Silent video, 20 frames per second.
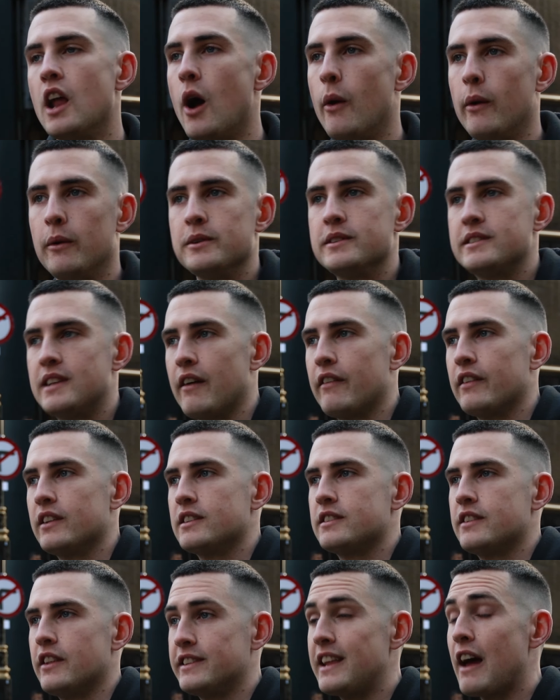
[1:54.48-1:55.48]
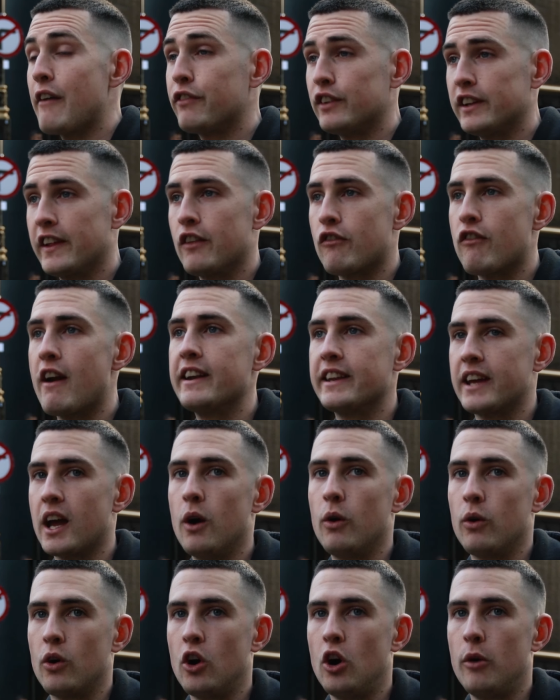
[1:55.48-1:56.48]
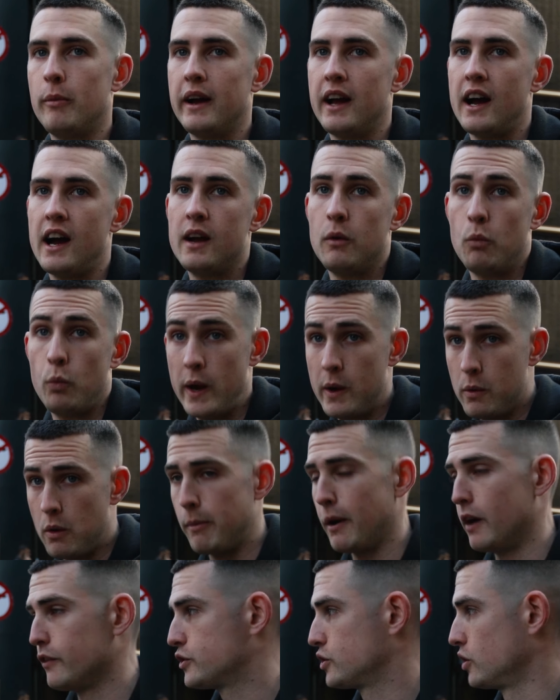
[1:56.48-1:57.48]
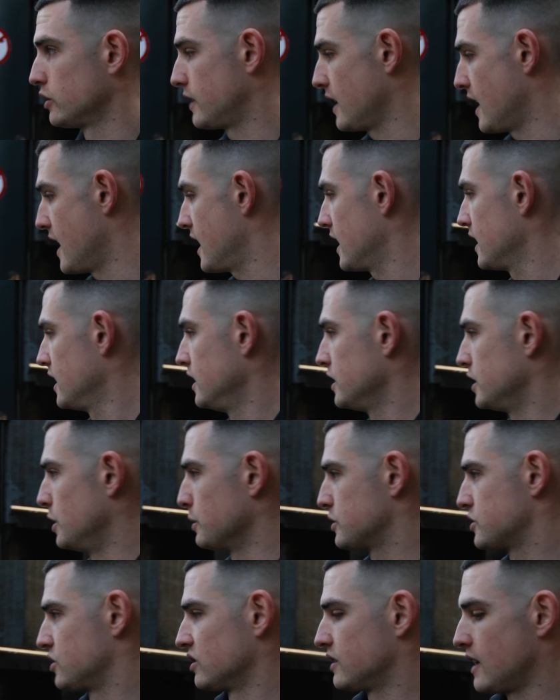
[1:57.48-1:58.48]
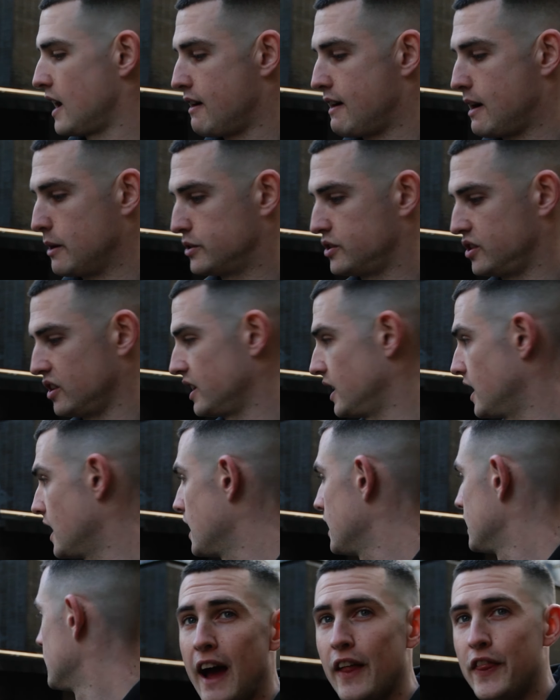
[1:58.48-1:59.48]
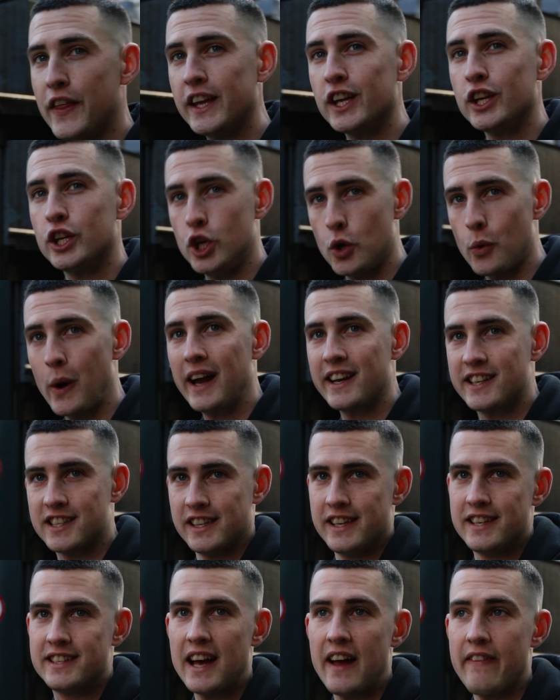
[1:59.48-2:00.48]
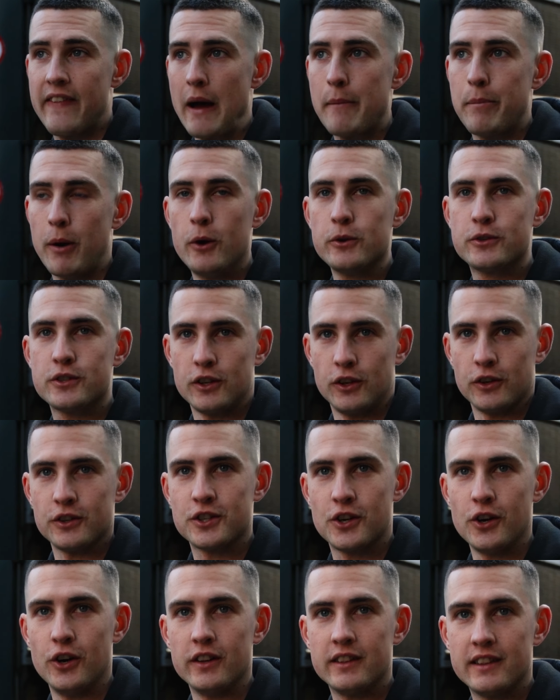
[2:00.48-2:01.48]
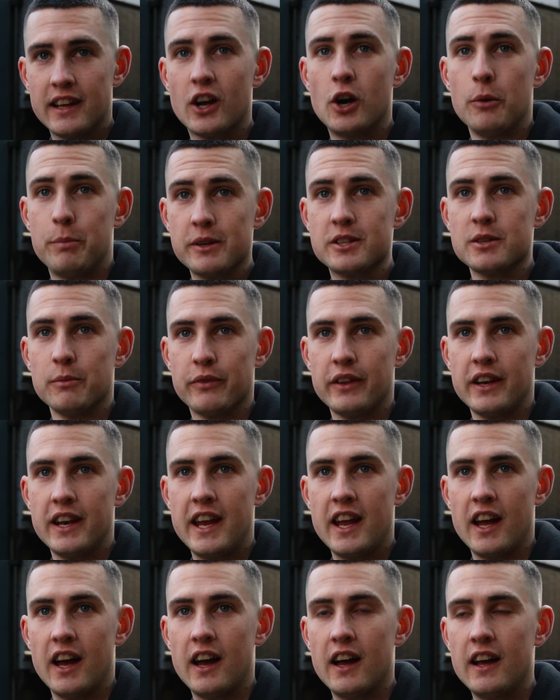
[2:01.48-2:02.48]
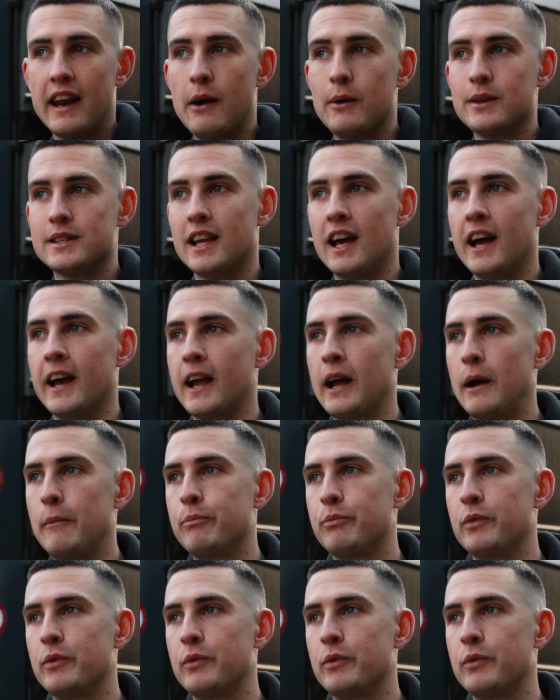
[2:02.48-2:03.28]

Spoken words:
No, it was definitely the red coat caught my eye. We were both stood there. You were stood there, I was stood here. I think you actually said that poster looks good, there could be something here. And I was like,